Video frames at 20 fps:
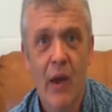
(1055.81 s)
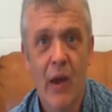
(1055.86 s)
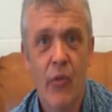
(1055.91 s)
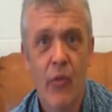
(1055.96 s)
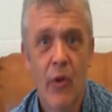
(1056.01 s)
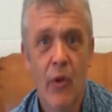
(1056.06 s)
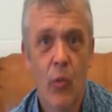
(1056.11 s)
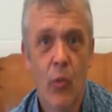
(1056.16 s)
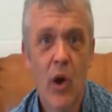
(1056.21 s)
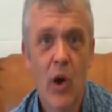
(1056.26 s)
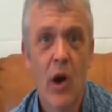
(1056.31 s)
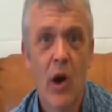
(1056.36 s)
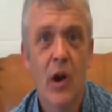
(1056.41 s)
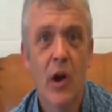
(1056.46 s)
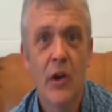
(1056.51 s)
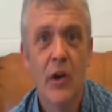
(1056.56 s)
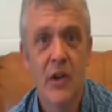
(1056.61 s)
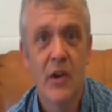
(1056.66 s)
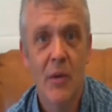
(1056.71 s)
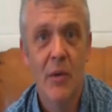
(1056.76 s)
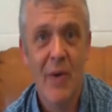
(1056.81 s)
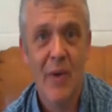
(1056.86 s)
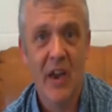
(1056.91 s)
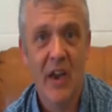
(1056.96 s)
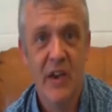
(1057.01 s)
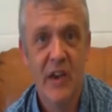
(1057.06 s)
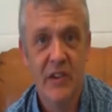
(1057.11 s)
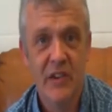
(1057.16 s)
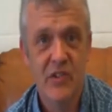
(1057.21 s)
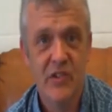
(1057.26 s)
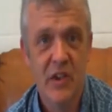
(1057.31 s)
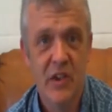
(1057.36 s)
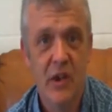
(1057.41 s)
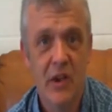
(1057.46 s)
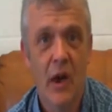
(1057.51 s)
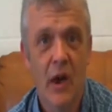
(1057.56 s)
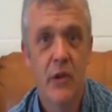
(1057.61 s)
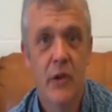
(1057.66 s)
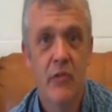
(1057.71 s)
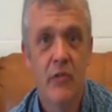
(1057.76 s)
how they work in a
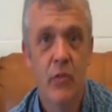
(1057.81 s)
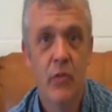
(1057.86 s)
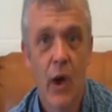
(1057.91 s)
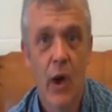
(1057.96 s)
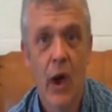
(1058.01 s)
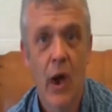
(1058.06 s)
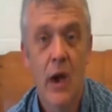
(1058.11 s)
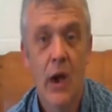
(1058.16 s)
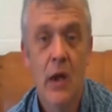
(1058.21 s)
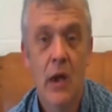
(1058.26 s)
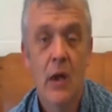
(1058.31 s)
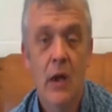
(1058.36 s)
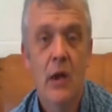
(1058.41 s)
mechanistic kind of way.